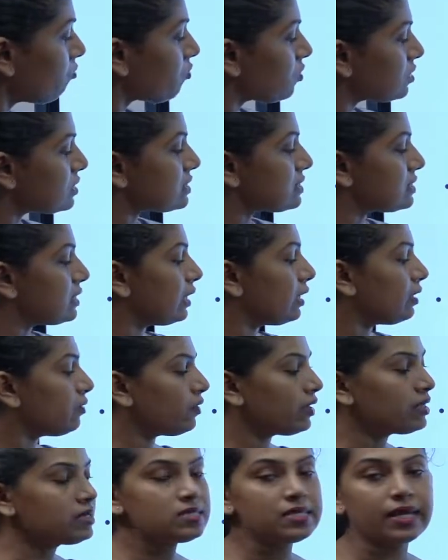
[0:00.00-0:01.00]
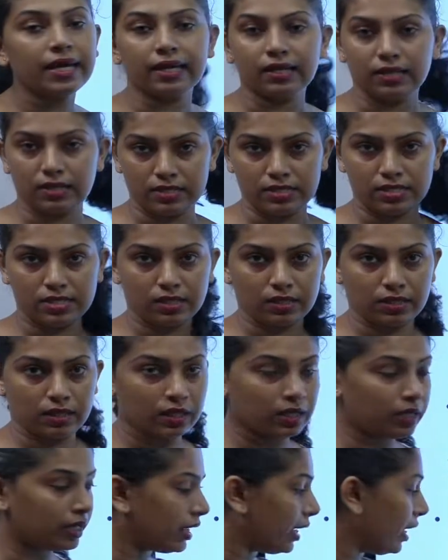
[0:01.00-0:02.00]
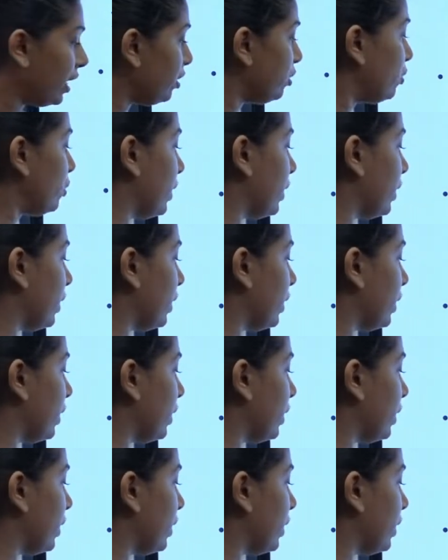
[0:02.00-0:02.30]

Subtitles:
was the event held? Again you